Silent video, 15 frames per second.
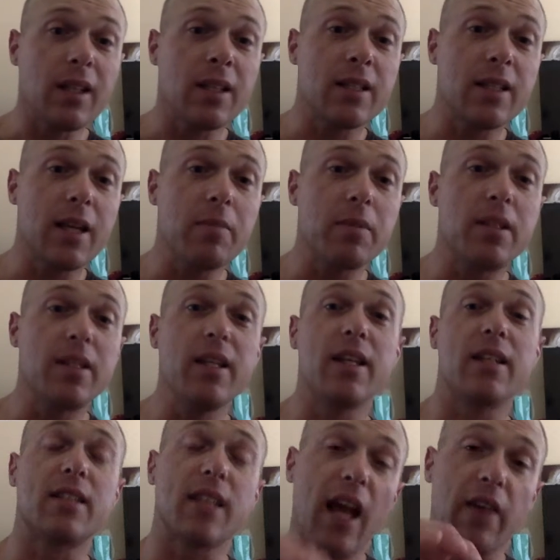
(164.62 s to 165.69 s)
Step
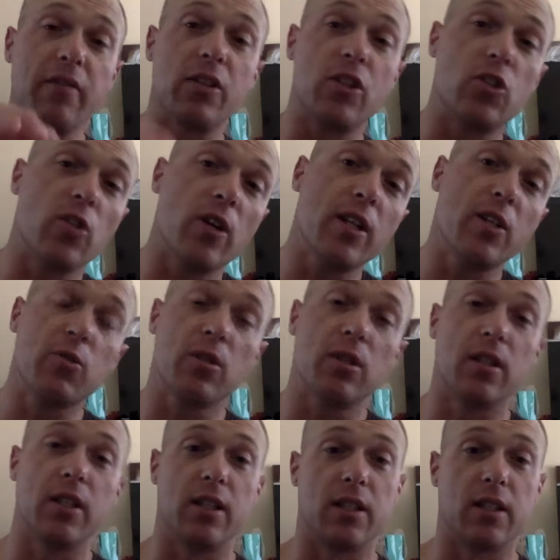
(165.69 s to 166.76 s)
6, have a stress
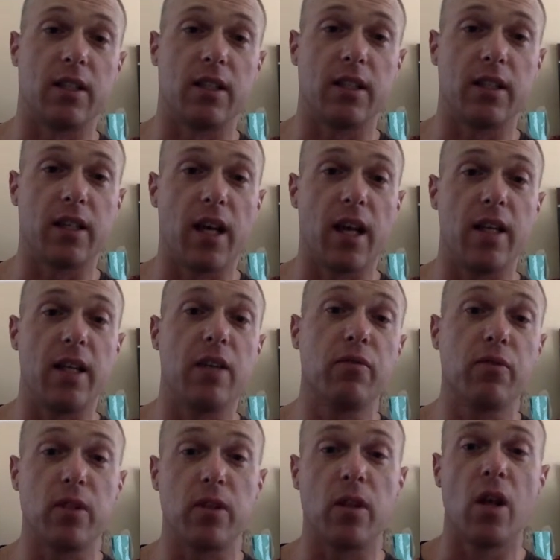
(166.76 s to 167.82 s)
release. Okay, now
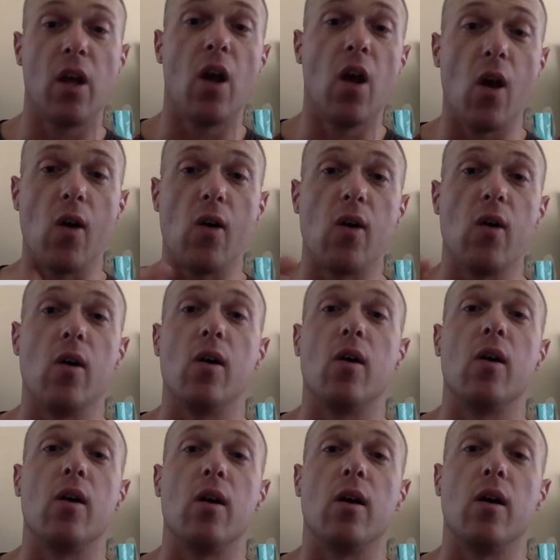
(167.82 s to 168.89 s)
for
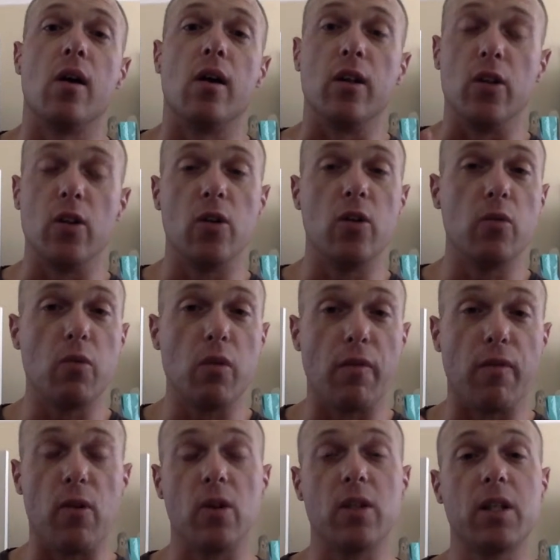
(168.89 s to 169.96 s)
you,
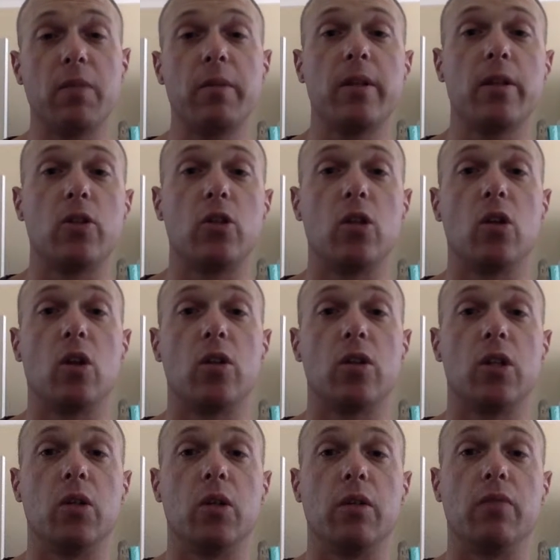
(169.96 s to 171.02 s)
find something that you like
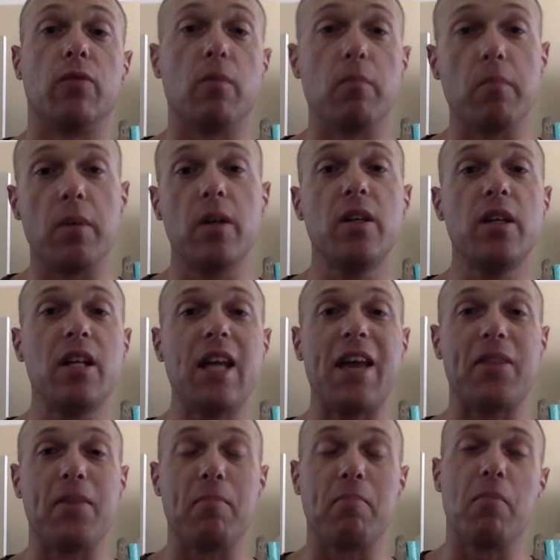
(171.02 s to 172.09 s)
doing. For me,
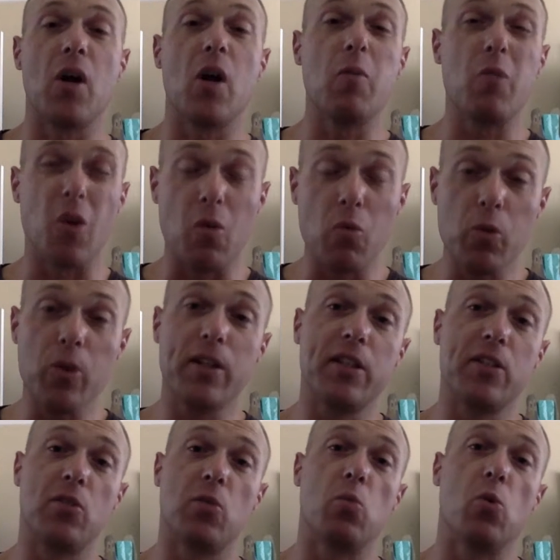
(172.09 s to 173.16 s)
at the moment, I'm really
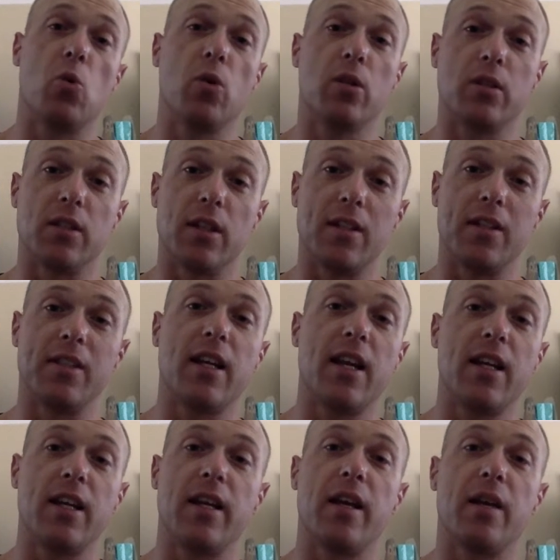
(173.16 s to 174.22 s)
into walking, so just
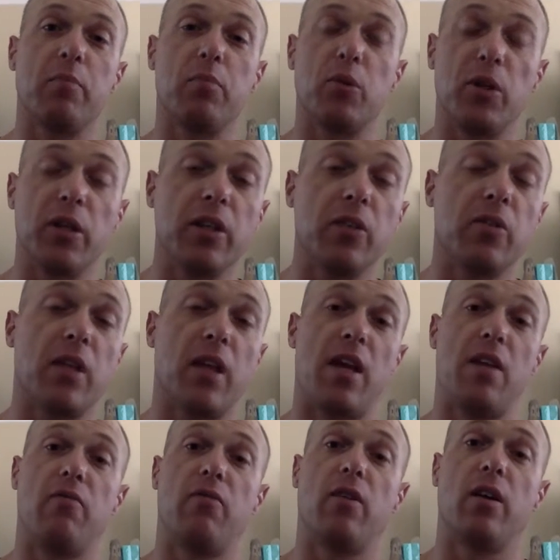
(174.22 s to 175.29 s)
getting out, putting on the
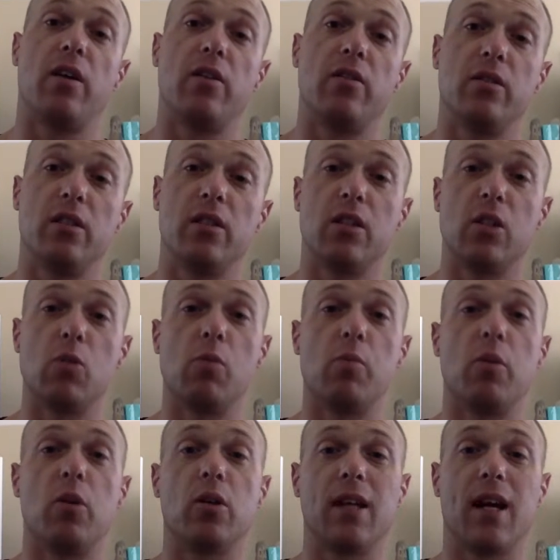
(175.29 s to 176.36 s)
headphones, listening to a
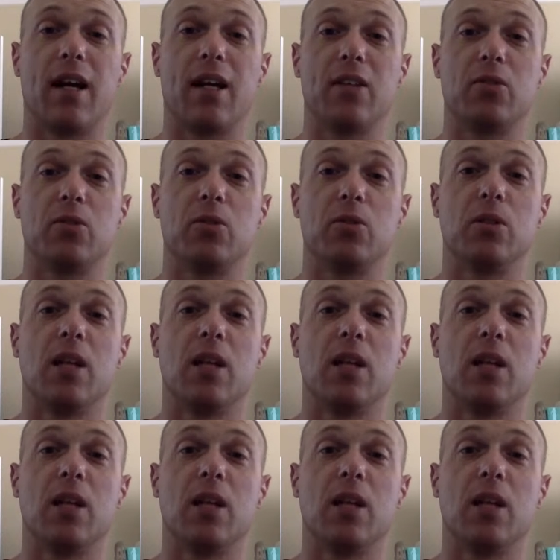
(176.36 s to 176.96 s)
podcast,